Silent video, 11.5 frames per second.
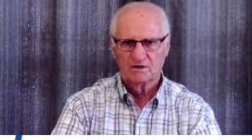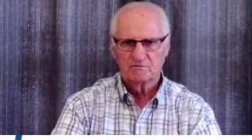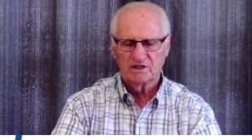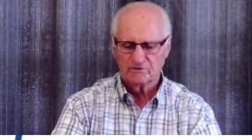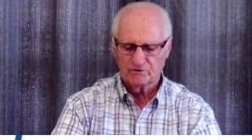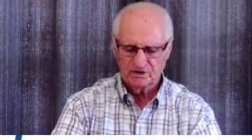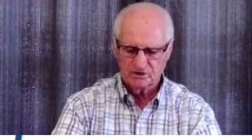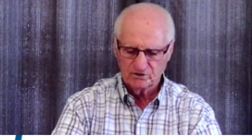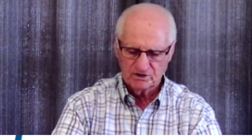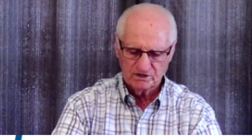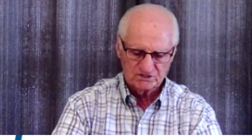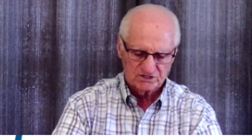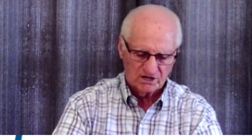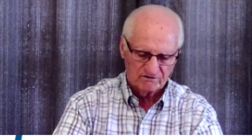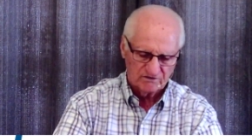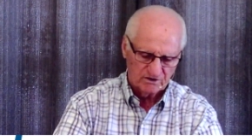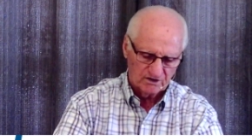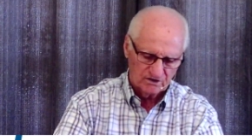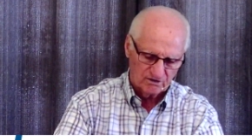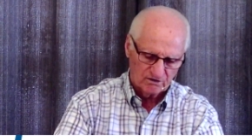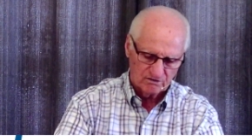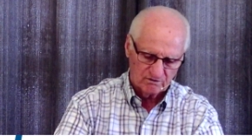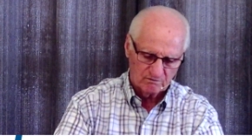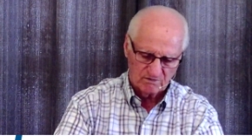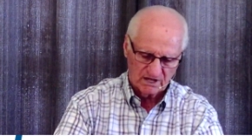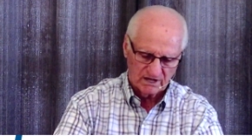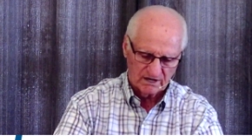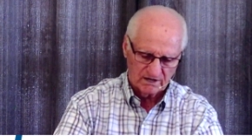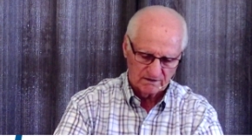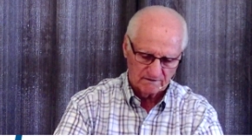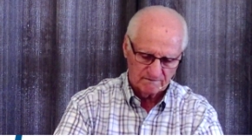by the renewings of your mind.